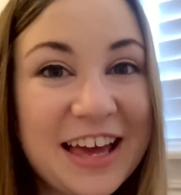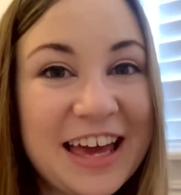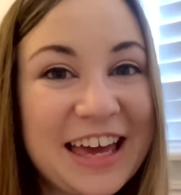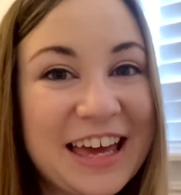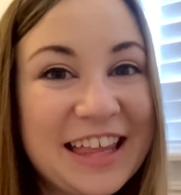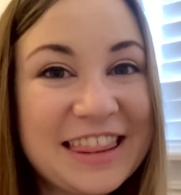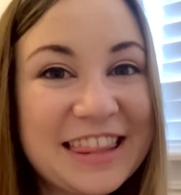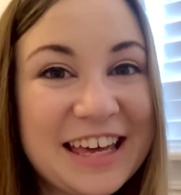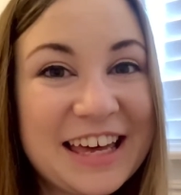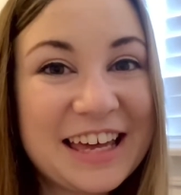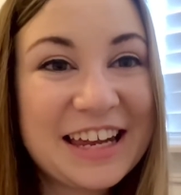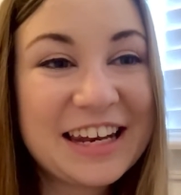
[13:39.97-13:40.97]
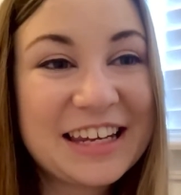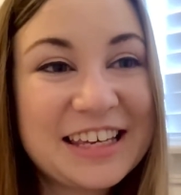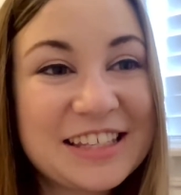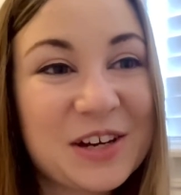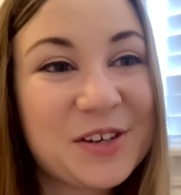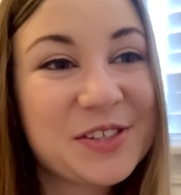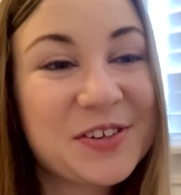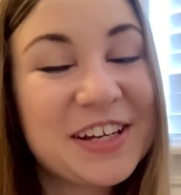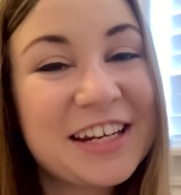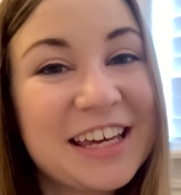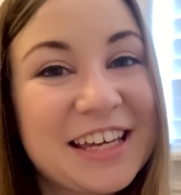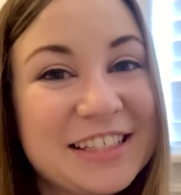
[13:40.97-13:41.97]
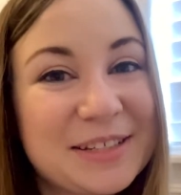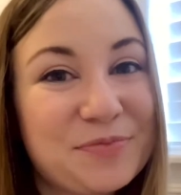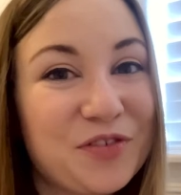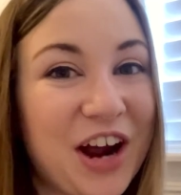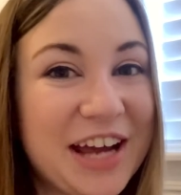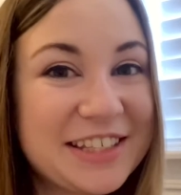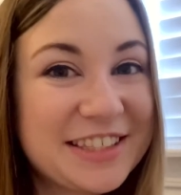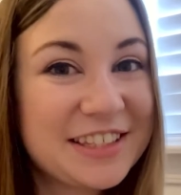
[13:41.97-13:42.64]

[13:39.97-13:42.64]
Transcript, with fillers: and then he's also gonna get some rice